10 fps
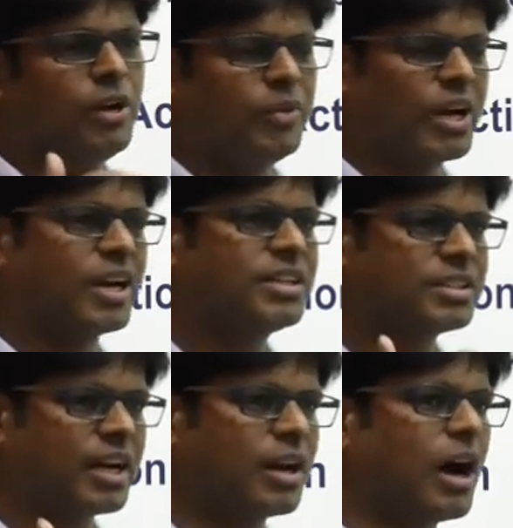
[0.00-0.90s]
we can
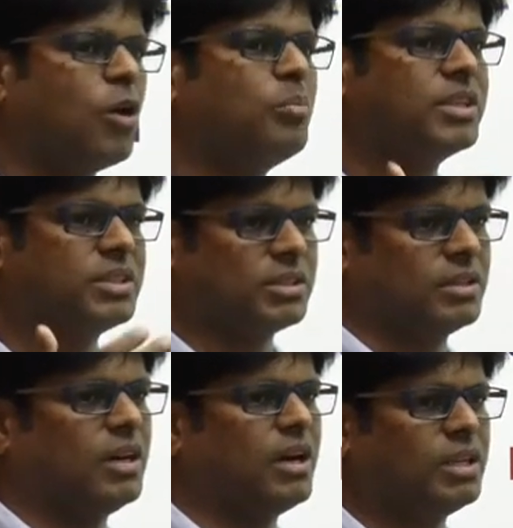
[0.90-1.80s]
understand how much
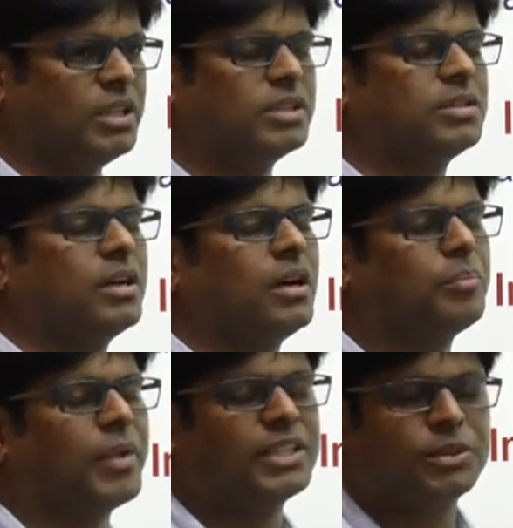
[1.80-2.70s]
these
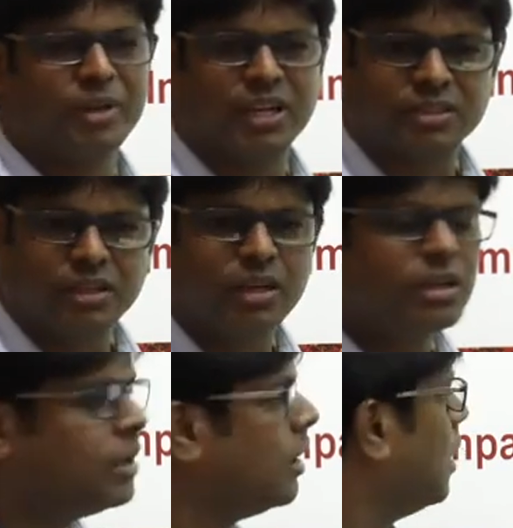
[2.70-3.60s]
participant has learned.